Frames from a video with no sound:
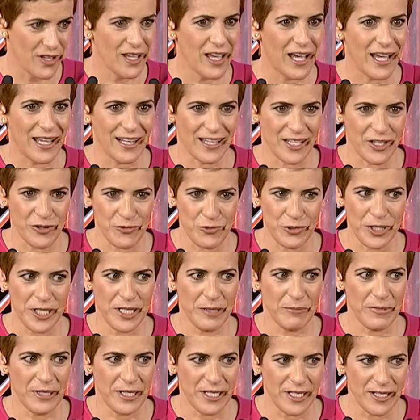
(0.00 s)
And he really
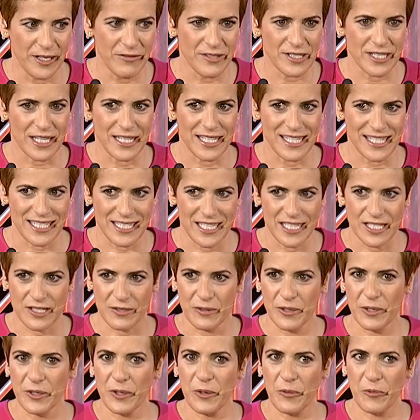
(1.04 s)
believes and says
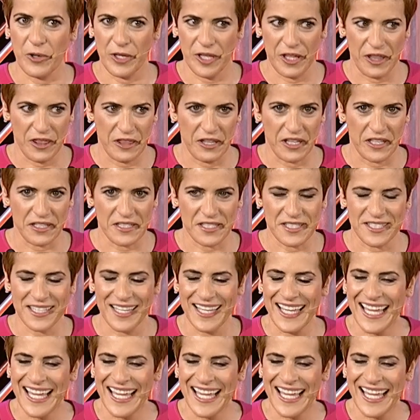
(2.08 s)
what he thinks.